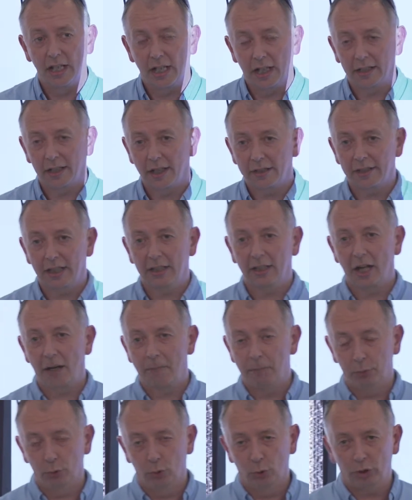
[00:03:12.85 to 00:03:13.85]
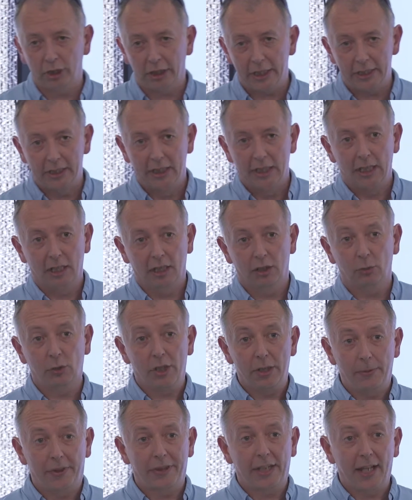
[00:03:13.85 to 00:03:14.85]
And I think I broadly
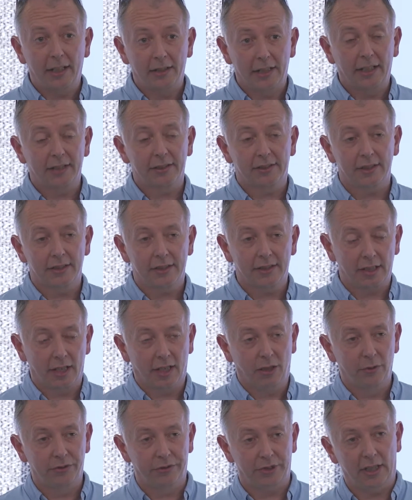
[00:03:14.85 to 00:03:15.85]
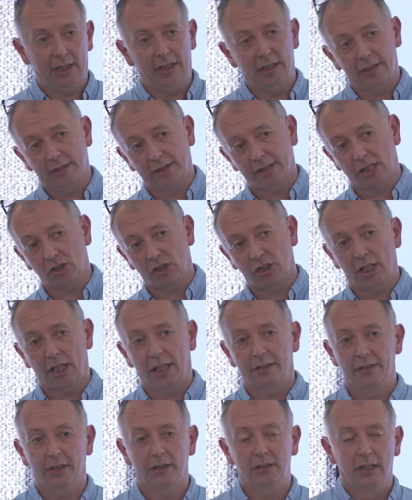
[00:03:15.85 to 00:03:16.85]
agree with that analysis. I was in a session in
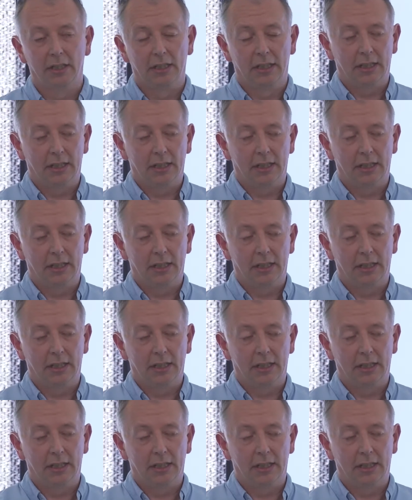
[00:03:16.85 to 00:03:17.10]
London